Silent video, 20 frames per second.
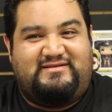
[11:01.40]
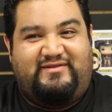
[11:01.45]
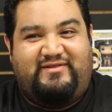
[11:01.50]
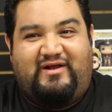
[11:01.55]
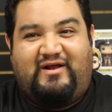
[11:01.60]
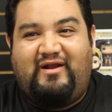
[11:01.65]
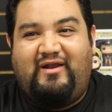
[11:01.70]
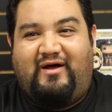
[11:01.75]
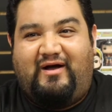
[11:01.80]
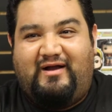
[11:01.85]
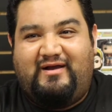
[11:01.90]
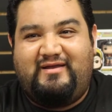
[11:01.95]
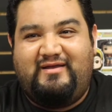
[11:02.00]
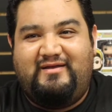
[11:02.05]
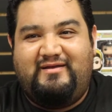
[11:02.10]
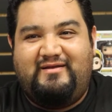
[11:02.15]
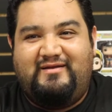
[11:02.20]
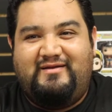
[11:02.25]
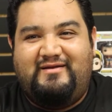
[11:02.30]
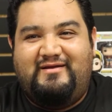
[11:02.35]
on the clock.
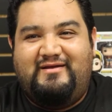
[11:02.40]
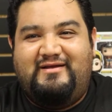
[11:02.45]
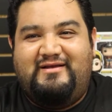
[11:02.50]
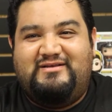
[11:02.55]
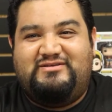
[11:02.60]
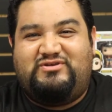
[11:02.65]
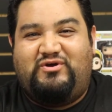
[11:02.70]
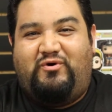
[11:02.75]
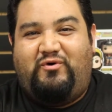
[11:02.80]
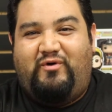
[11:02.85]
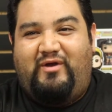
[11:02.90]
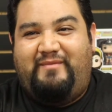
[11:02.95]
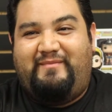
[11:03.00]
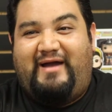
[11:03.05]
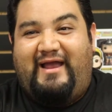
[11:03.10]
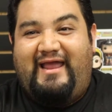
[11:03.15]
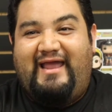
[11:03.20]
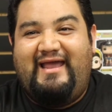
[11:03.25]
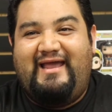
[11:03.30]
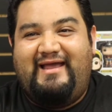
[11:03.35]
So in
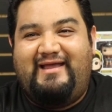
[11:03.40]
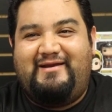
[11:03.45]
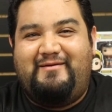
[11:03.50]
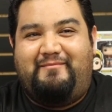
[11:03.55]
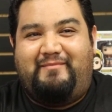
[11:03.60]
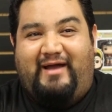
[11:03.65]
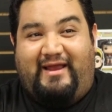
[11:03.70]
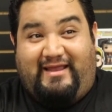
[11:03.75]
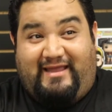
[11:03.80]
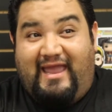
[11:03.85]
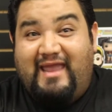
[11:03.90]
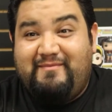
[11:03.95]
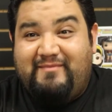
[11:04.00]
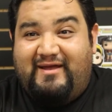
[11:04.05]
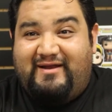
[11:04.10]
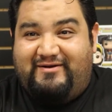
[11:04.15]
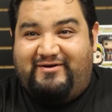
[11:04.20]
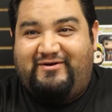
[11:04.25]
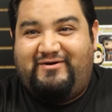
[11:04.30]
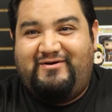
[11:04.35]
my head, my game
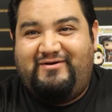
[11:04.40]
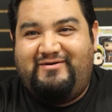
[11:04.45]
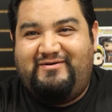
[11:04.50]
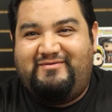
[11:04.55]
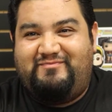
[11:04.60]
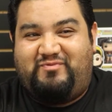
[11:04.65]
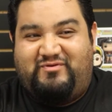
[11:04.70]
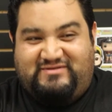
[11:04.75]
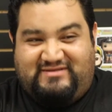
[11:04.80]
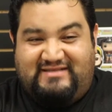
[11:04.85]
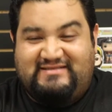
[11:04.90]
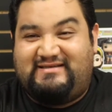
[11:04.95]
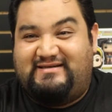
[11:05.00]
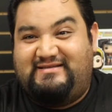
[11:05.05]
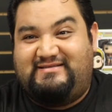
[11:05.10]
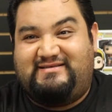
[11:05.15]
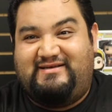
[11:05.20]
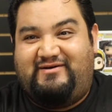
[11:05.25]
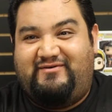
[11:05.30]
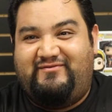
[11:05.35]
ender presented
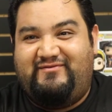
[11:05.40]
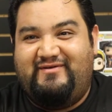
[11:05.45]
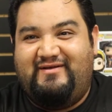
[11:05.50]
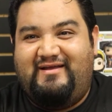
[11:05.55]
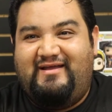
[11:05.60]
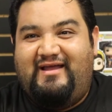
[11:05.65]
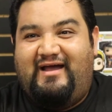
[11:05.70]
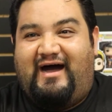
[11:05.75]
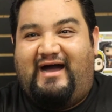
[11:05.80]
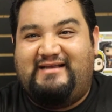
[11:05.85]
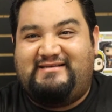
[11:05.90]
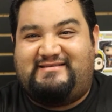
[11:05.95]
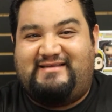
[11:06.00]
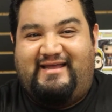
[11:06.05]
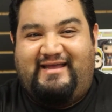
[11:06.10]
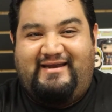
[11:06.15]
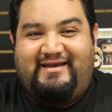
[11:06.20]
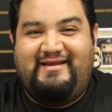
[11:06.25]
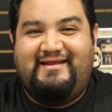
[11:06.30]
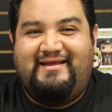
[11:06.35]
itself. I
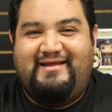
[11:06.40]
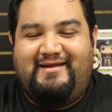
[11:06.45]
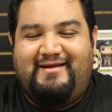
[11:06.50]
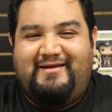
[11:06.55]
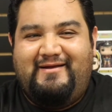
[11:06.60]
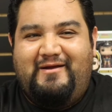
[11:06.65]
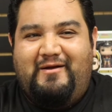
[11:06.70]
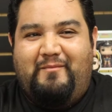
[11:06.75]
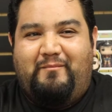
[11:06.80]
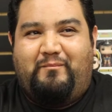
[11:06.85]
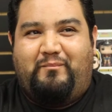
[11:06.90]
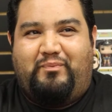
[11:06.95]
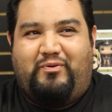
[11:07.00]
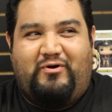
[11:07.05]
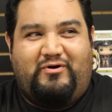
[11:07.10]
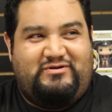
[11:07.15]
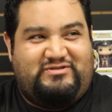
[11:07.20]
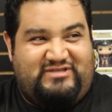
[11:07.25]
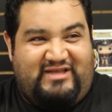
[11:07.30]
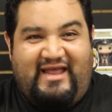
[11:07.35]
said,
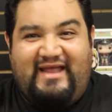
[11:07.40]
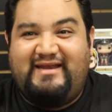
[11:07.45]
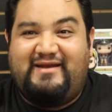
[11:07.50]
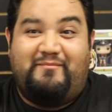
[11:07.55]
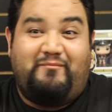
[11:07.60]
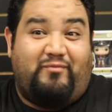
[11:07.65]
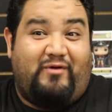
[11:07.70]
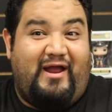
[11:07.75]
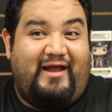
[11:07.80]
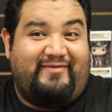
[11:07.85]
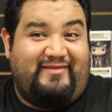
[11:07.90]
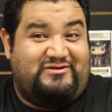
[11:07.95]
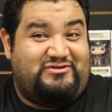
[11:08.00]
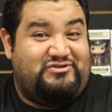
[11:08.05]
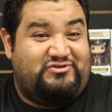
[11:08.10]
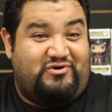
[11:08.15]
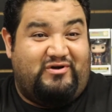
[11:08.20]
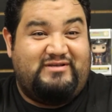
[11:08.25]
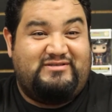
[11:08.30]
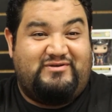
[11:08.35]
pretend and brag that
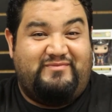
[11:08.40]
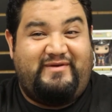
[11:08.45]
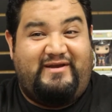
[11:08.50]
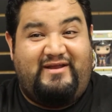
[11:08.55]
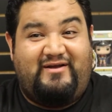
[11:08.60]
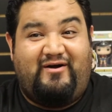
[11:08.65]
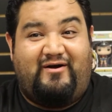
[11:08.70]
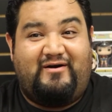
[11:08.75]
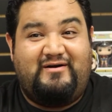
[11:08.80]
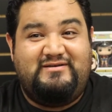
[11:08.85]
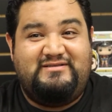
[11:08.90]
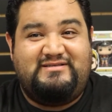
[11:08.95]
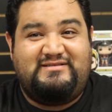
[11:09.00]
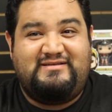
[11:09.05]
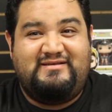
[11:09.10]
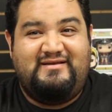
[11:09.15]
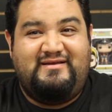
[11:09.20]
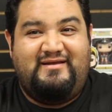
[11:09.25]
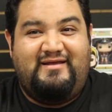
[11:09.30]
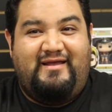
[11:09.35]
you're drawing so many
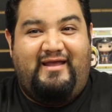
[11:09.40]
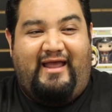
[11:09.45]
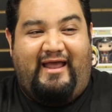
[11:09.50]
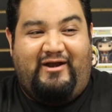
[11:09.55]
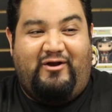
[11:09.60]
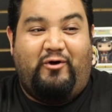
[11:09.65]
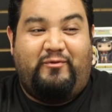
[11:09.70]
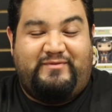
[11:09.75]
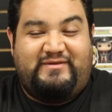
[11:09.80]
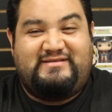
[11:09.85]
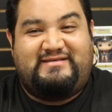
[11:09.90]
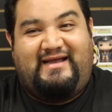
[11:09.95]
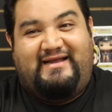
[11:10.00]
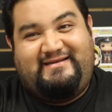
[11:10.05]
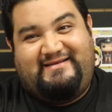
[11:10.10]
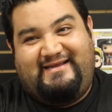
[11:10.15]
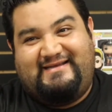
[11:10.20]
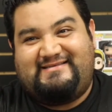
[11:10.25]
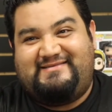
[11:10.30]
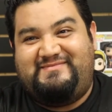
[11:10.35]
cards and hope this guy
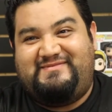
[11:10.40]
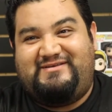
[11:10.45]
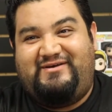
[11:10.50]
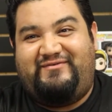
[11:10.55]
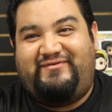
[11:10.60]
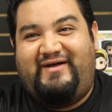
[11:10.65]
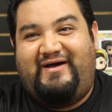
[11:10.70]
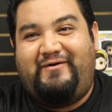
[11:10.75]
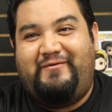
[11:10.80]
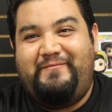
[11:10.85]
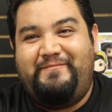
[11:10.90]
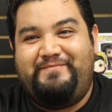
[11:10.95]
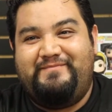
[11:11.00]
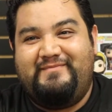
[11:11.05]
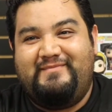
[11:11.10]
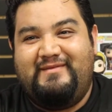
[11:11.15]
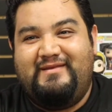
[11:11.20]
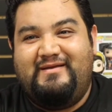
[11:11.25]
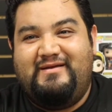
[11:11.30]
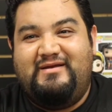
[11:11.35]
decks himself out.
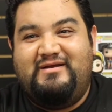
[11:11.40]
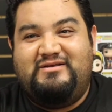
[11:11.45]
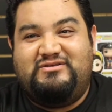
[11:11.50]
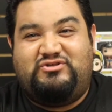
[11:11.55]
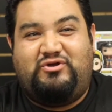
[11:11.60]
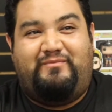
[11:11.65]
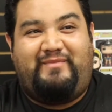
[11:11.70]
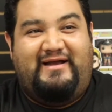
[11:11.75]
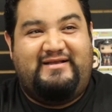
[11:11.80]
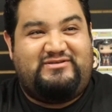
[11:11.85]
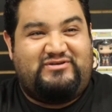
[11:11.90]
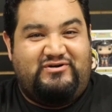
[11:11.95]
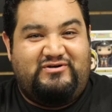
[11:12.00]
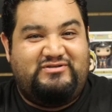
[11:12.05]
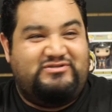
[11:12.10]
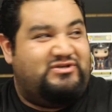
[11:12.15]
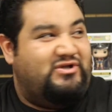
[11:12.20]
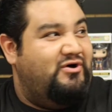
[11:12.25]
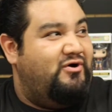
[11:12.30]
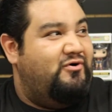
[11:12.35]
So my
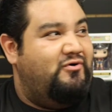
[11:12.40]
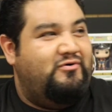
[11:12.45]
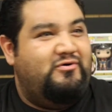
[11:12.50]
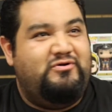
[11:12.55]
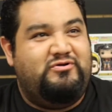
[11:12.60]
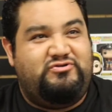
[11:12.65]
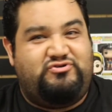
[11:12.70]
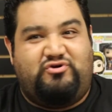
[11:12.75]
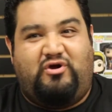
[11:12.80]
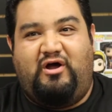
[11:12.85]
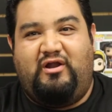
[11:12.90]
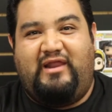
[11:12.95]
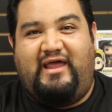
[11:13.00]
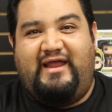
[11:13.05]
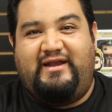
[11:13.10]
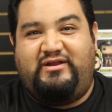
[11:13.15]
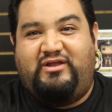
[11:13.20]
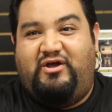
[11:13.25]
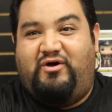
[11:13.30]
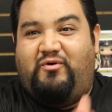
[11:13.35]
turns go, draw
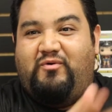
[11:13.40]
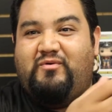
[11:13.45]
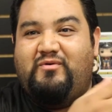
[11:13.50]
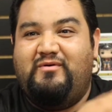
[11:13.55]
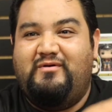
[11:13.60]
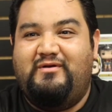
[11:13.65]
land, go.